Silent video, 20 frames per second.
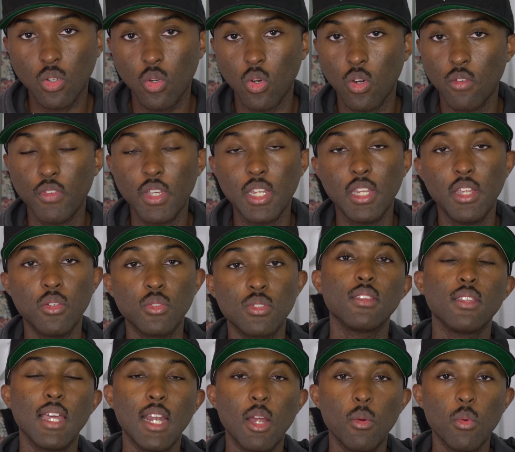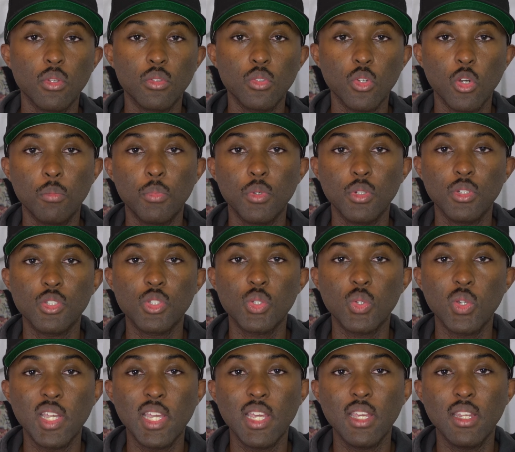or videos that I will throw up on the
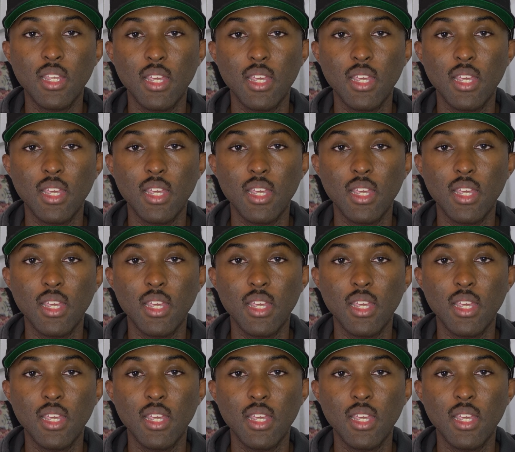screen.